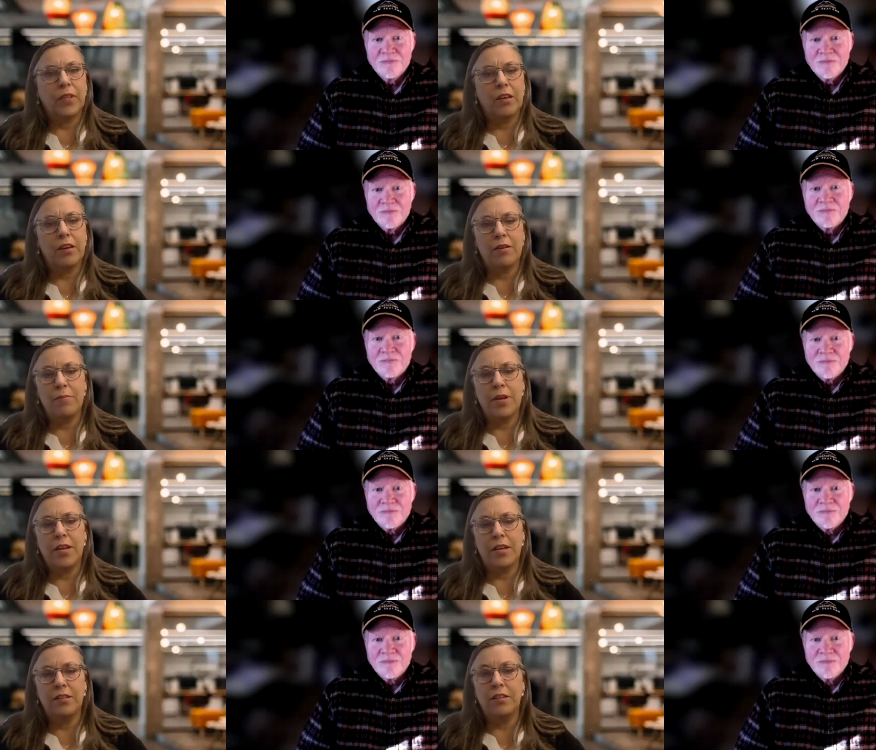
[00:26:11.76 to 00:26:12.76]
Speaker 1: um,
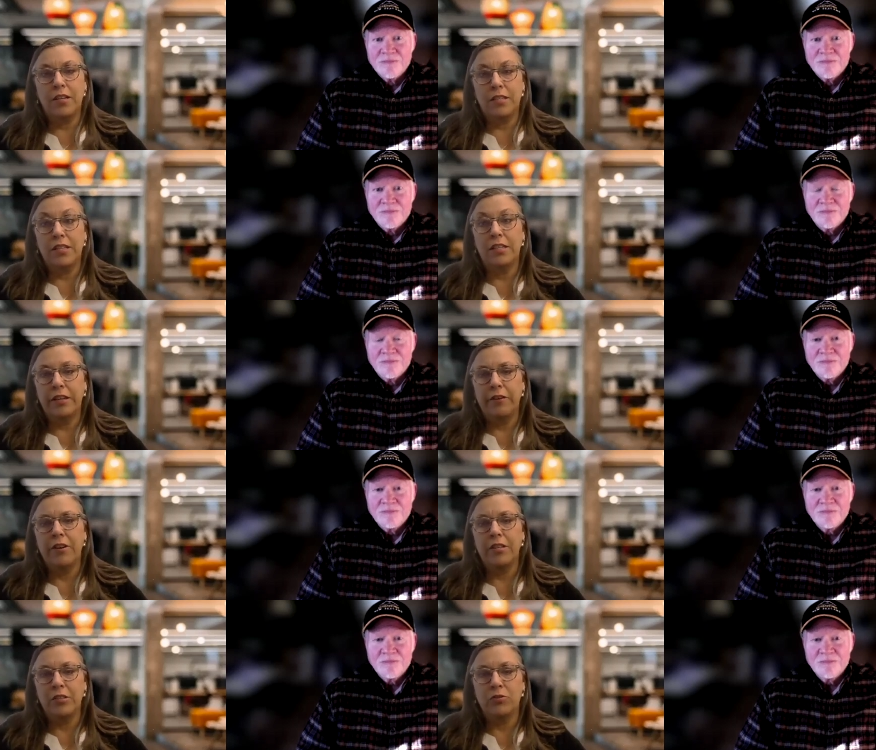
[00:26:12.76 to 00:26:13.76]
and and
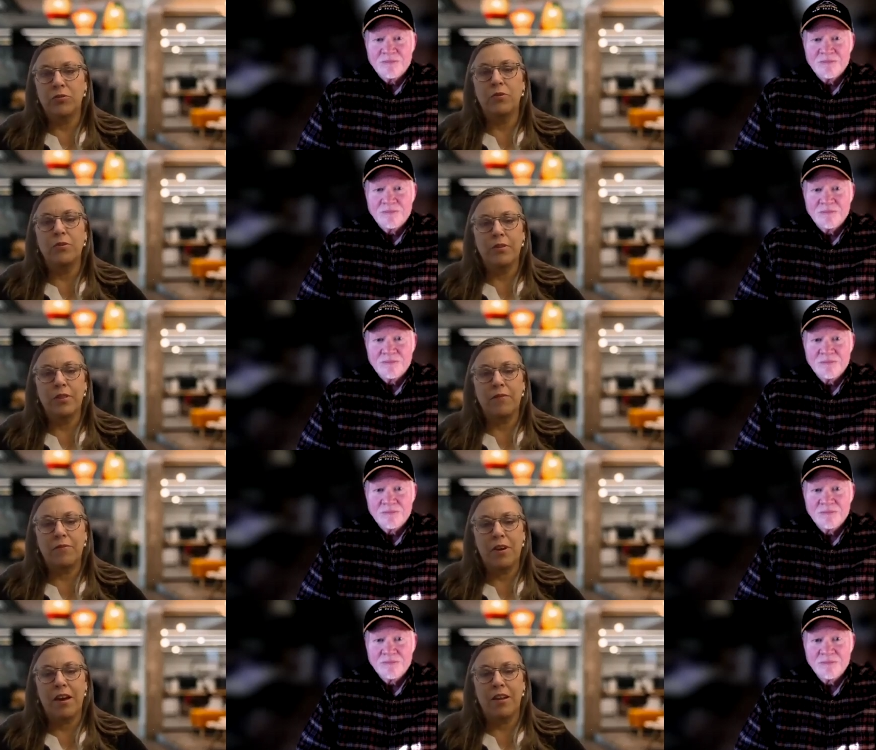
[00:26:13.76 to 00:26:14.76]
declaring the truth
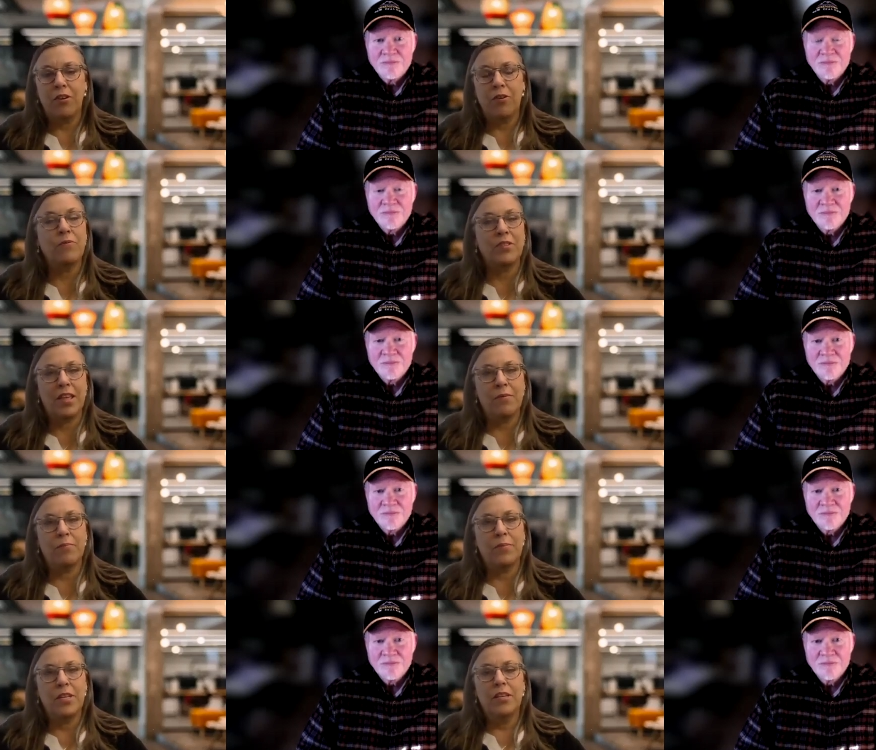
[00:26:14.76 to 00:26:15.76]
of God over
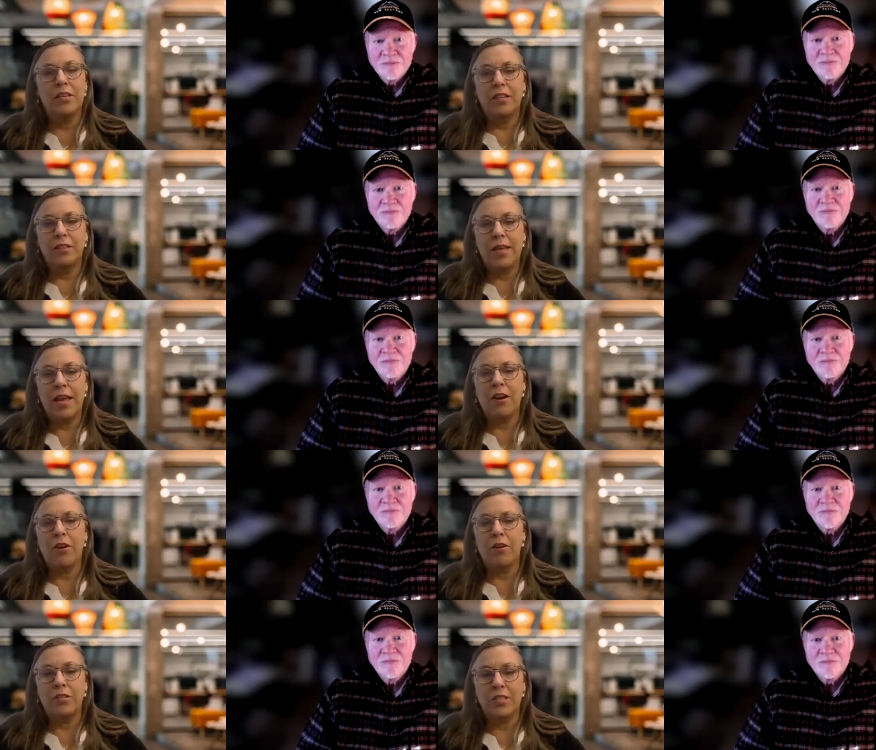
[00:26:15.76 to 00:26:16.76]
them, that they
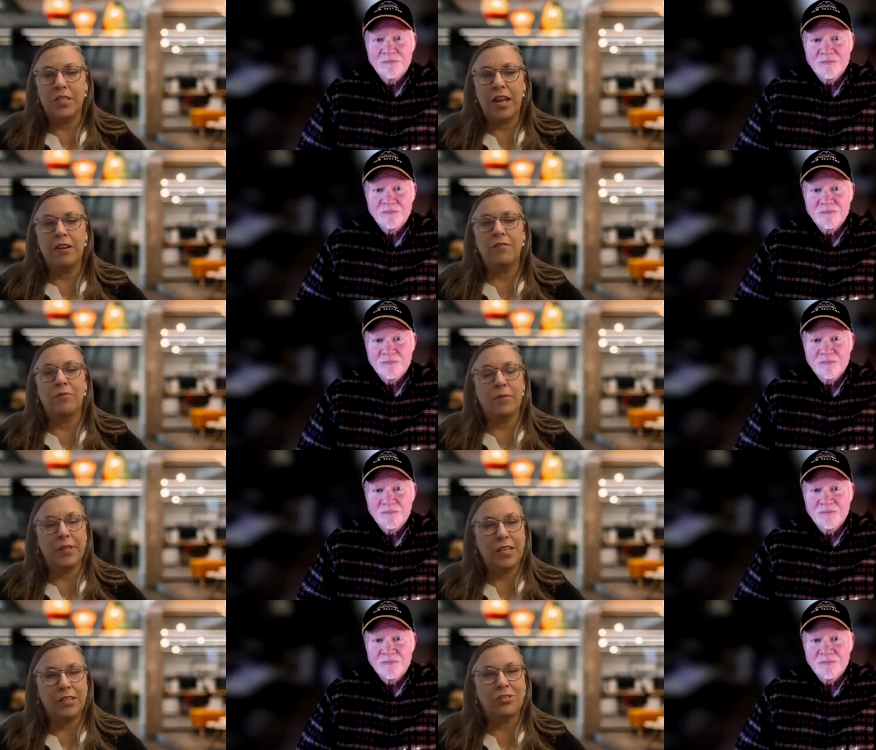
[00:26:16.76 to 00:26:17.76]
are designed for
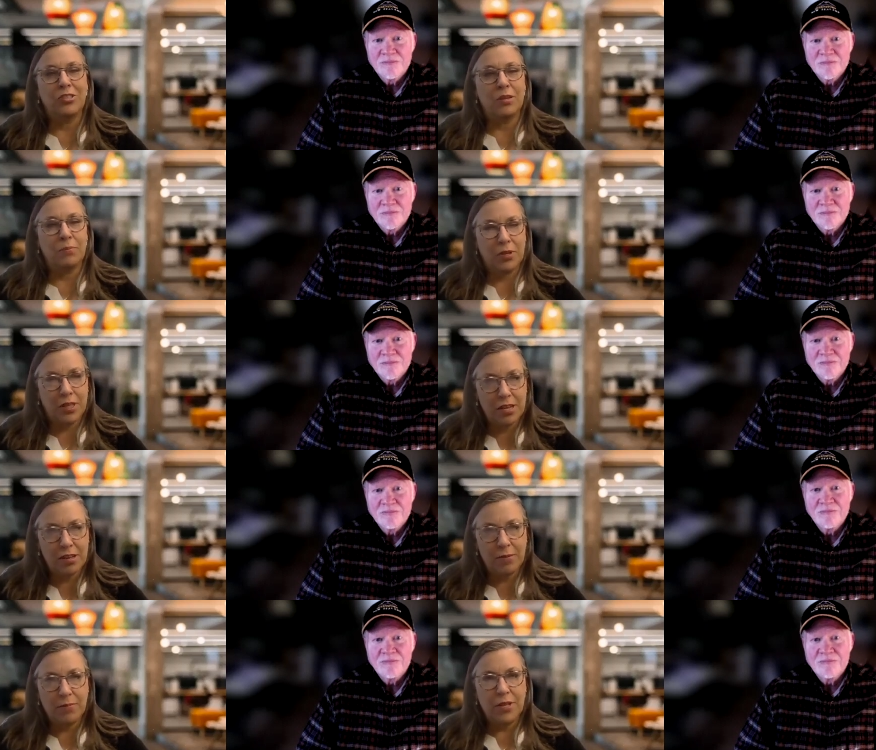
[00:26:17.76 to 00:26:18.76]
relationship with
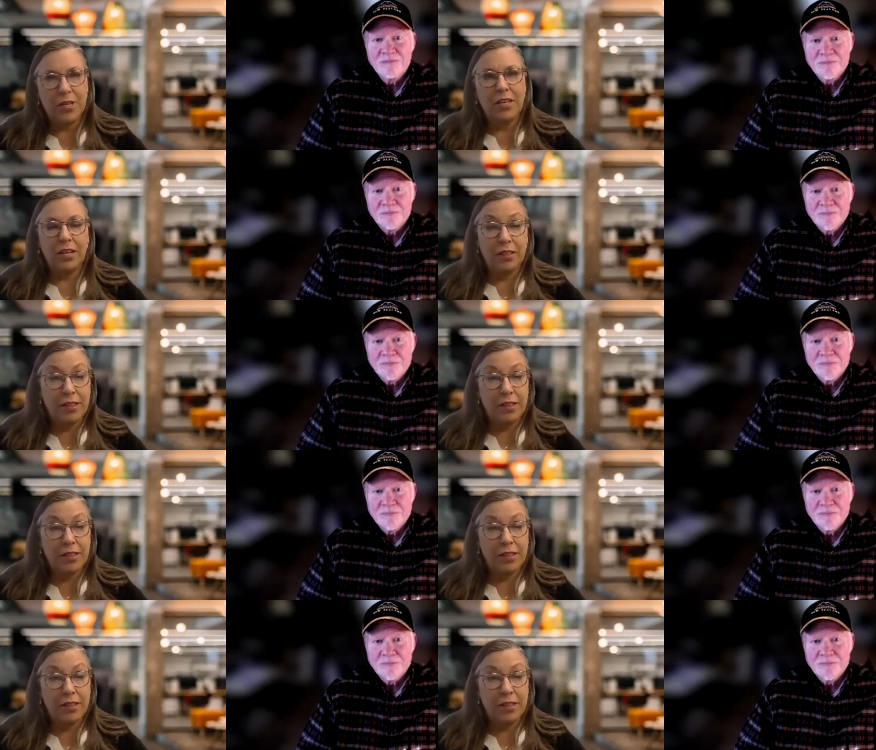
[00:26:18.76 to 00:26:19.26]
Him, and